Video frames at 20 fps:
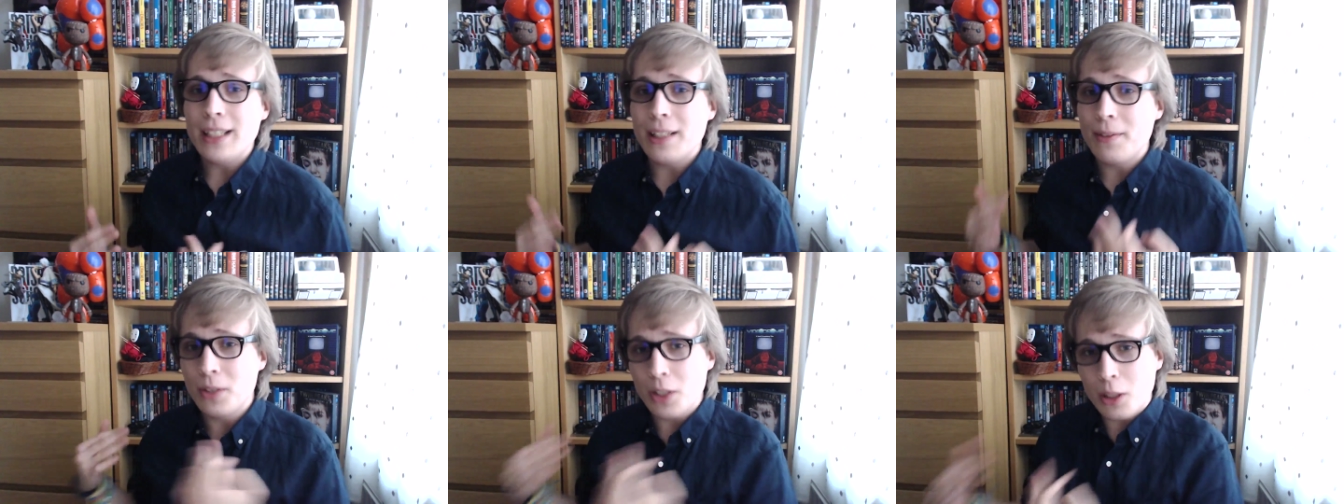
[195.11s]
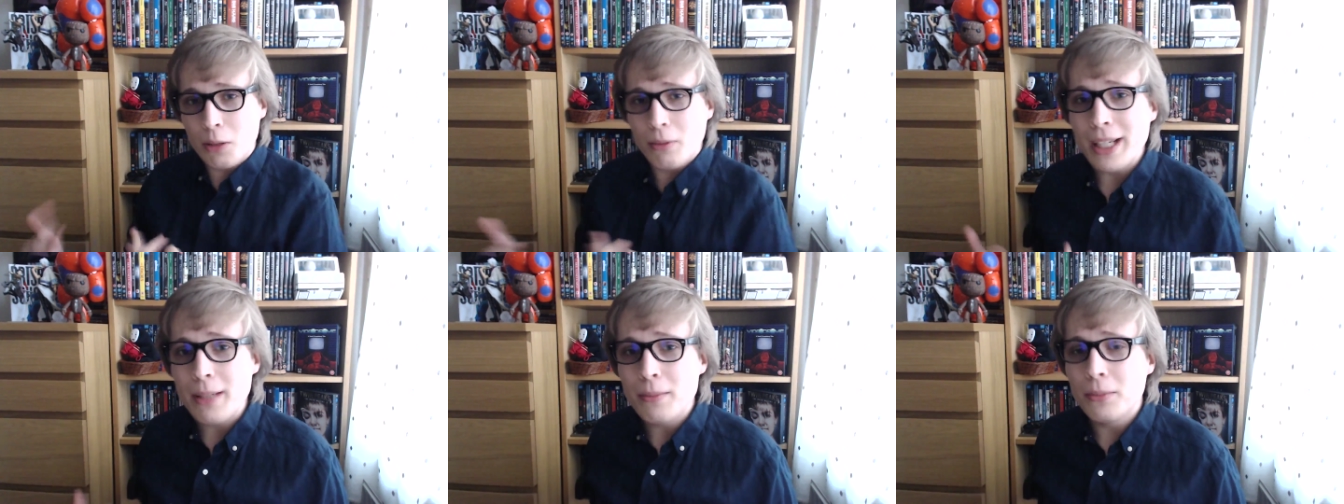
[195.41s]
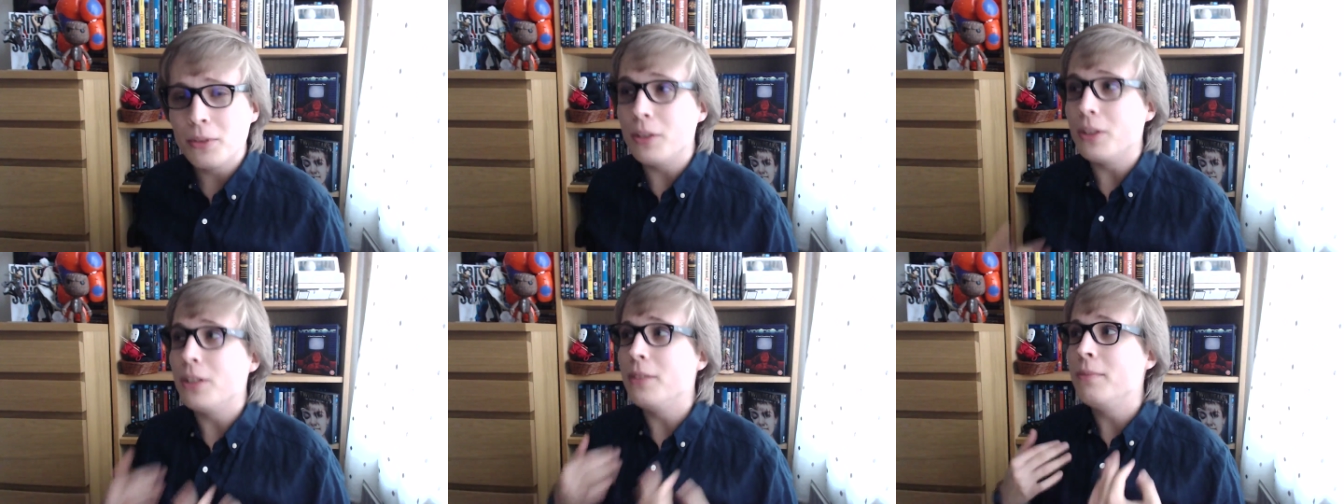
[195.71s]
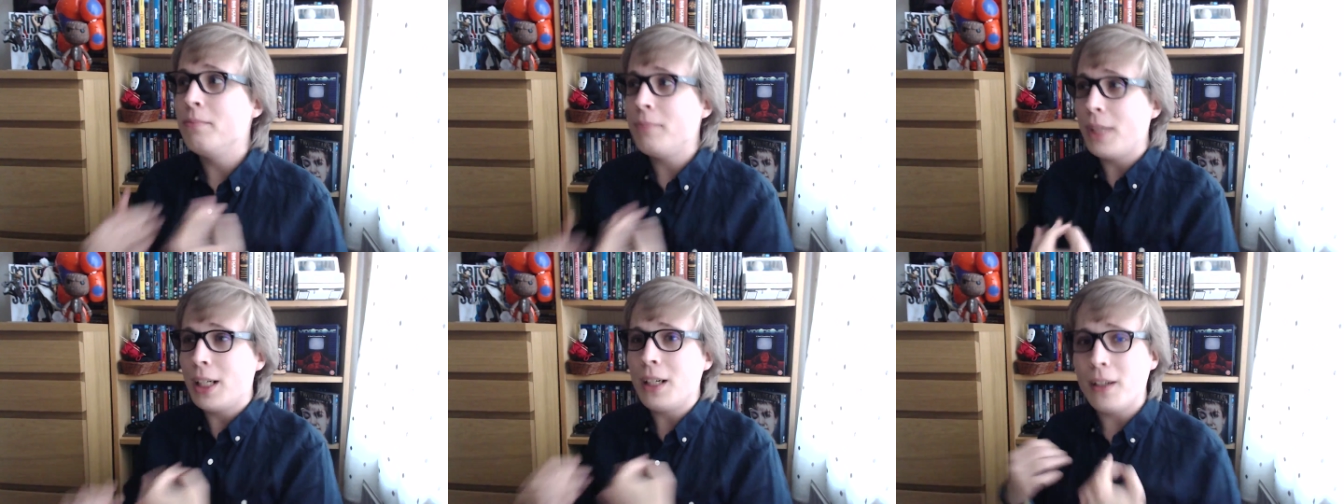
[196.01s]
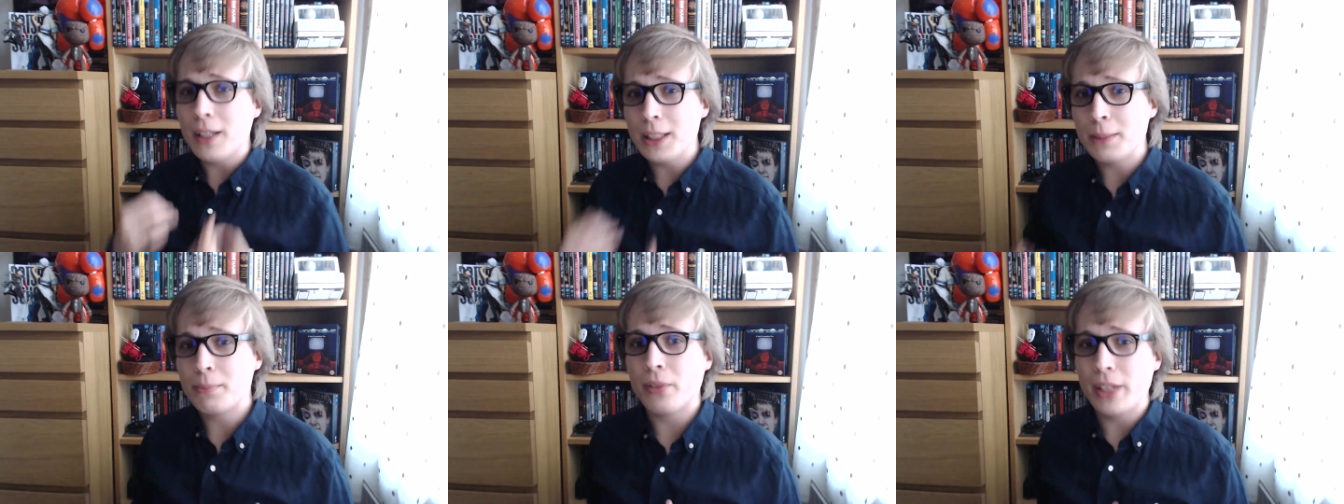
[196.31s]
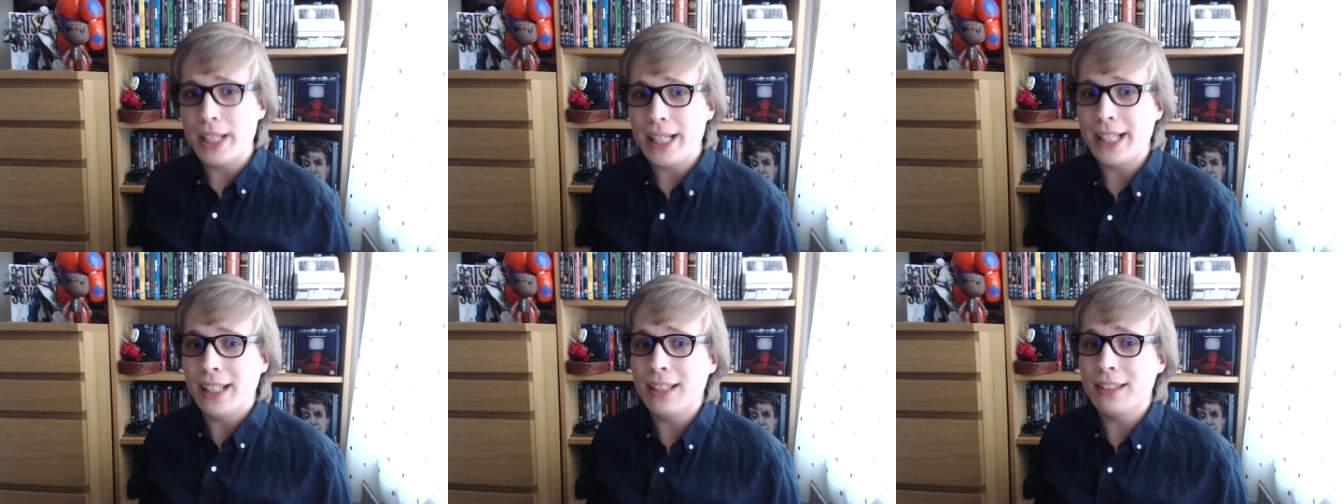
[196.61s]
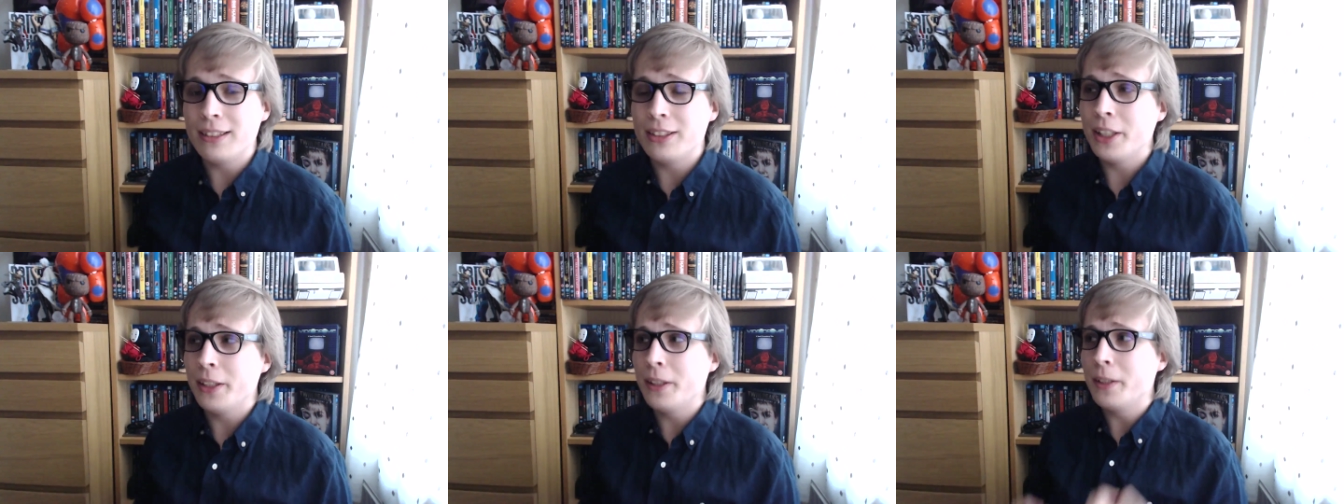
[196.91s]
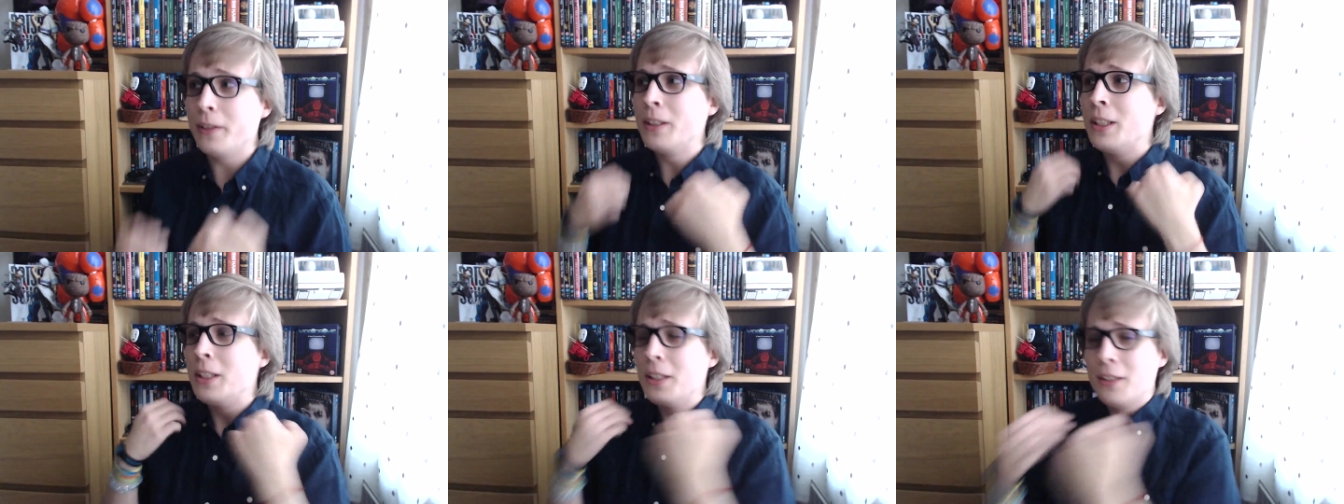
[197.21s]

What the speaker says: I've got to wait more. My heart is breaking in two.